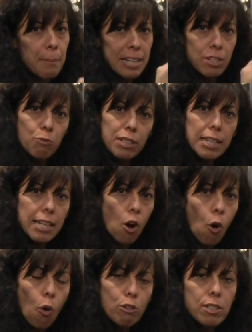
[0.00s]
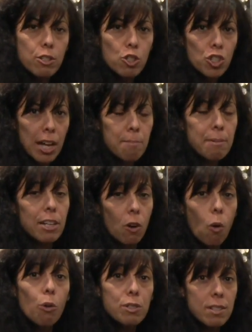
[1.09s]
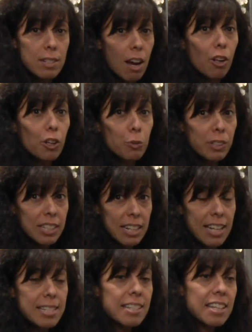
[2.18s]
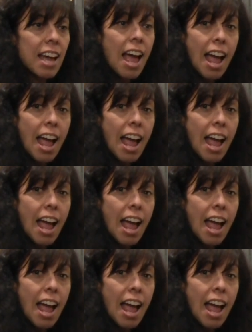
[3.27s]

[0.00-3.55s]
It really holds its shape and it holds its color really nicely,